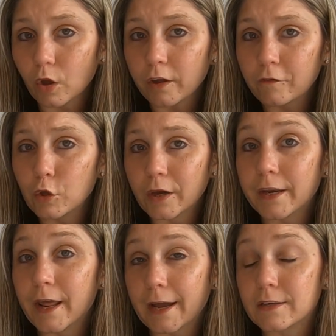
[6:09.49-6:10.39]
if you
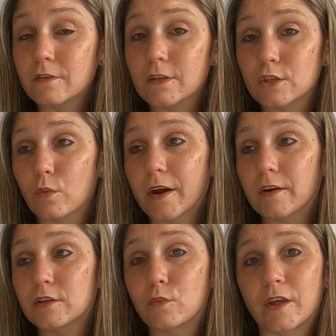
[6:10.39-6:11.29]
connect the
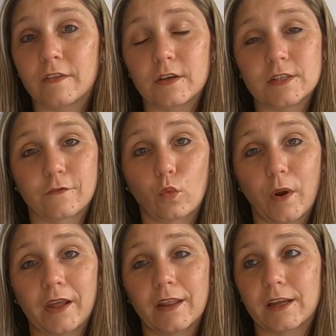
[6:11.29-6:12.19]
squares with a different
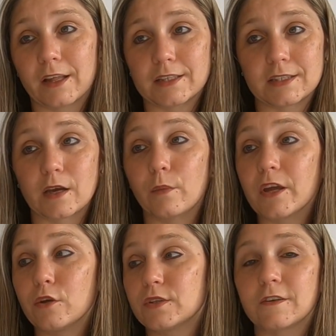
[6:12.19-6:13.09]
weight, like let's say we
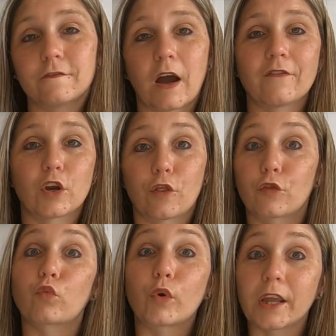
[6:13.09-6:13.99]
used a 5 and a
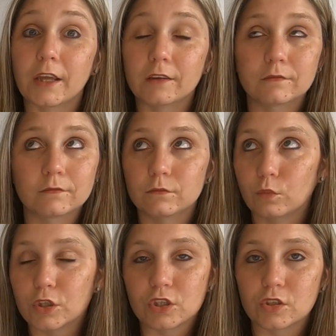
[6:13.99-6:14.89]
3,
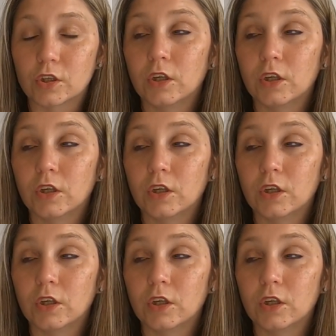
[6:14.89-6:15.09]
which